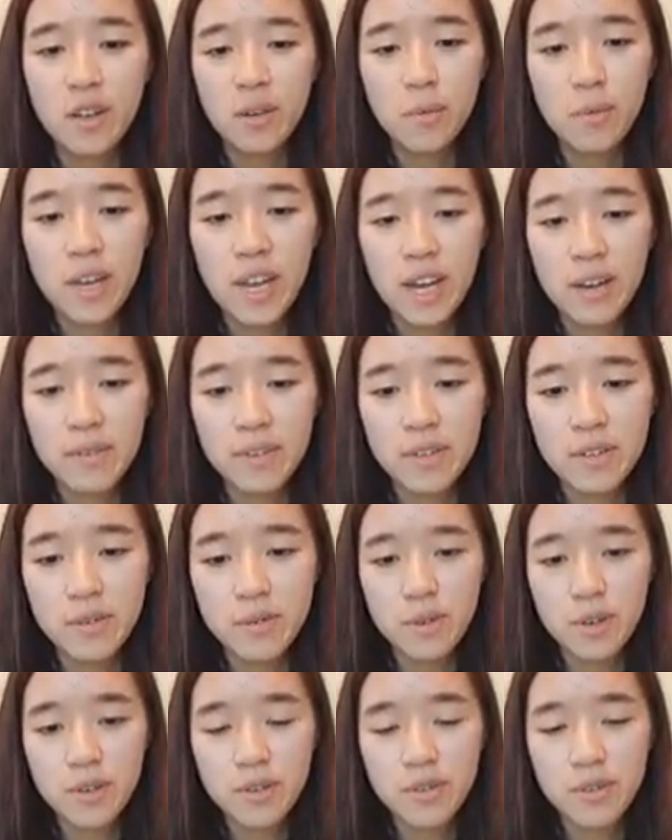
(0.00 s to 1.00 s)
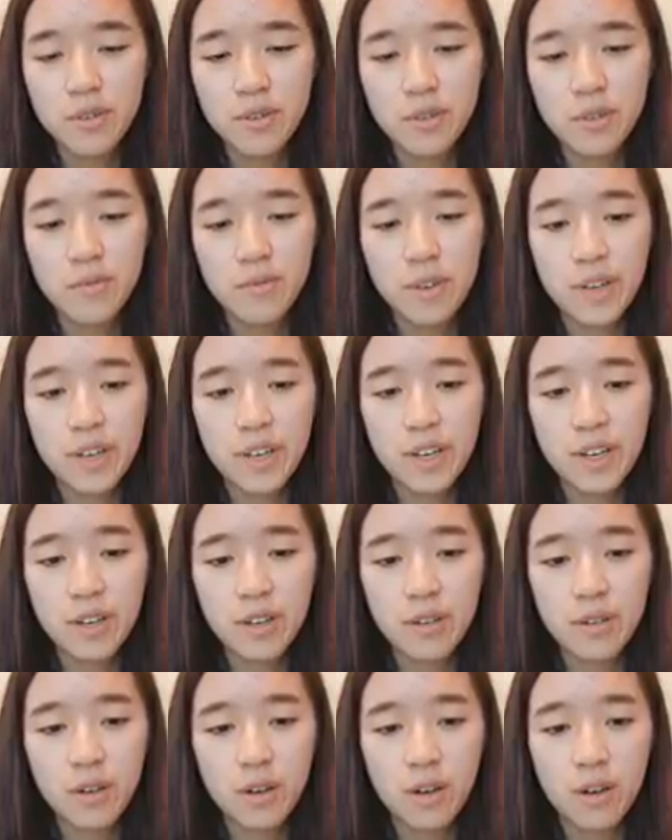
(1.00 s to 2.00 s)
we have an instructional
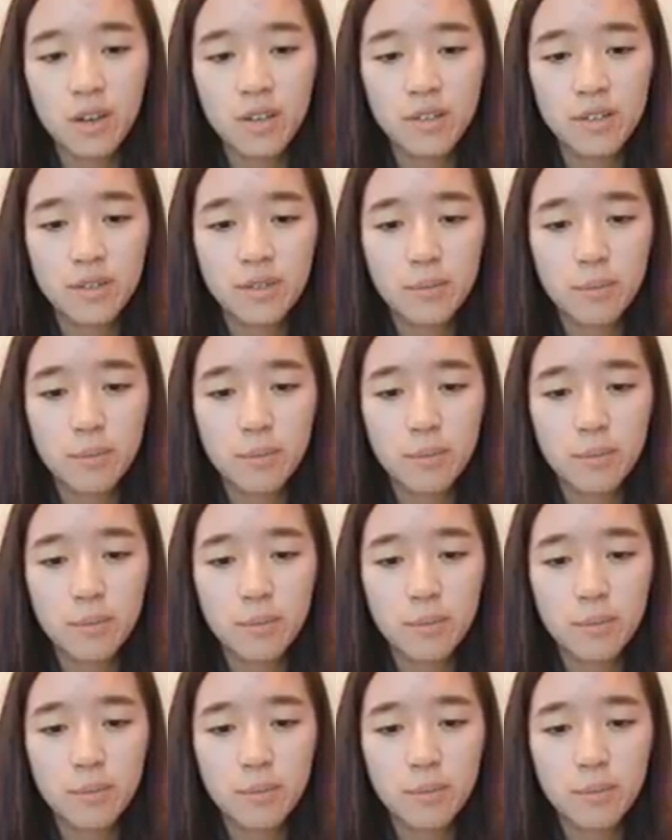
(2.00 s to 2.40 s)
video on